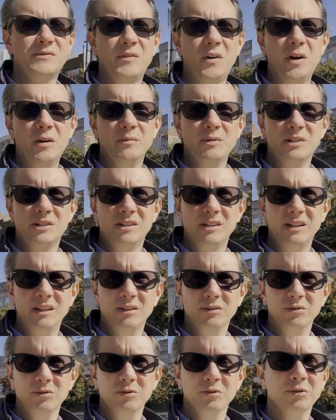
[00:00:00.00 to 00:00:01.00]
Pharmacy,
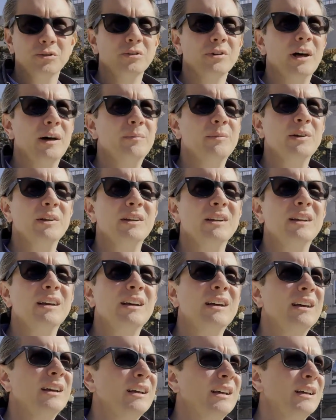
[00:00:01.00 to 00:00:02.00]
Lululemon.
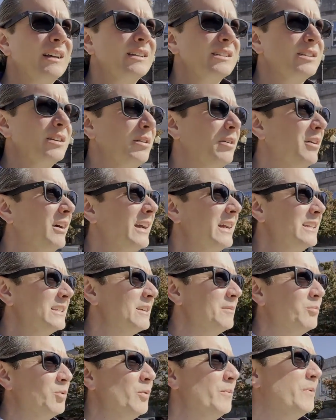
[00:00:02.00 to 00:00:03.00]
So like I
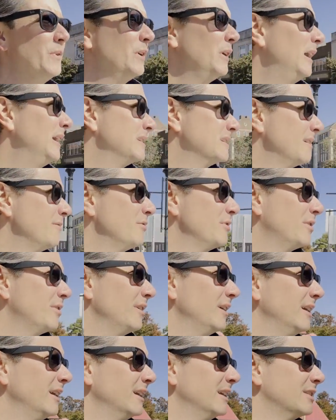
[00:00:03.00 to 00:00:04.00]
said, Bloomfield has
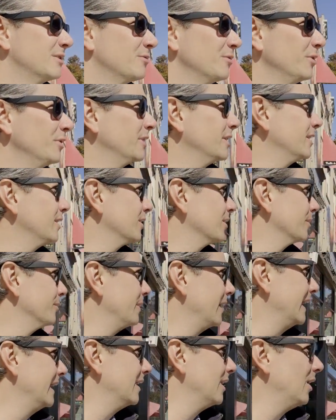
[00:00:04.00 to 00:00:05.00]
everything. It's really your
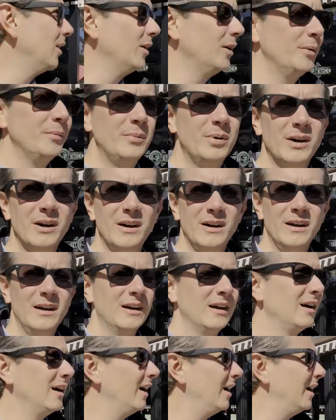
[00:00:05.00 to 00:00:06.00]
main hub.
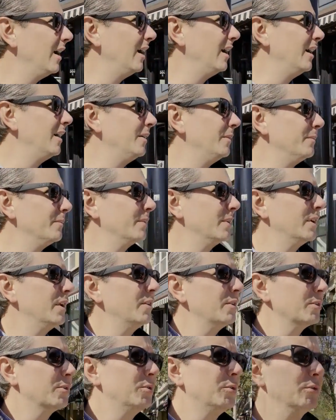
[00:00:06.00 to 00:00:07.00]

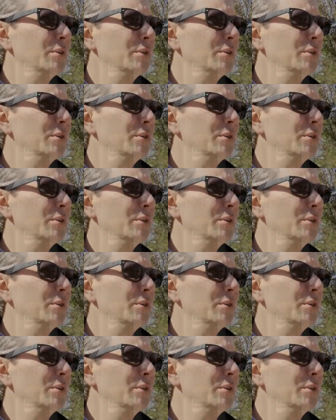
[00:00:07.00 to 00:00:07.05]
Another cool